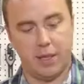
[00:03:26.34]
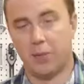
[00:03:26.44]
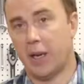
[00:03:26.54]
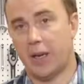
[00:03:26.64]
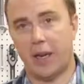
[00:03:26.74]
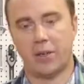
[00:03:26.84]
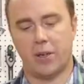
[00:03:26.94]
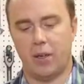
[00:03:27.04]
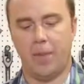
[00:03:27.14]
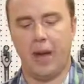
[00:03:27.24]
6-way
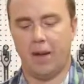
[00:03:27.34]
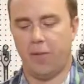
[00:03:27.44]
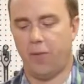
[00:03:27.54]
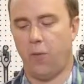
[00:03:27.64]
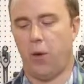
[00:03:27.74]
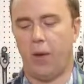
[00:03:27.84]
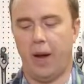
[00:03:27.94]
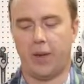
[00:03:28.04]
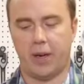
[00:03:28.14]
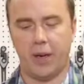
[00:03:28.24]
connector. They might have a
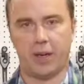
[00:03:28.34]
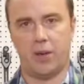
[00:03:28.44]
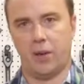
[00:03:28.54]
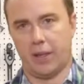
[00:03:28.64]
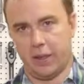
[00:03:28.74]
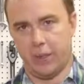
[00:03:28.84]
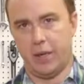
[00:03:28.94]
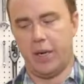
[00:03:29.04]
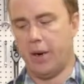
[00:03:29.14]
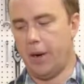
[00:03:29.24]
4-round connector like this
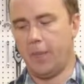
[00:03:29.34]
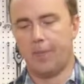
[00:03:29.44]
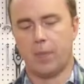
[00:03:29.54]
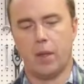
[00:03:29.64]
one here,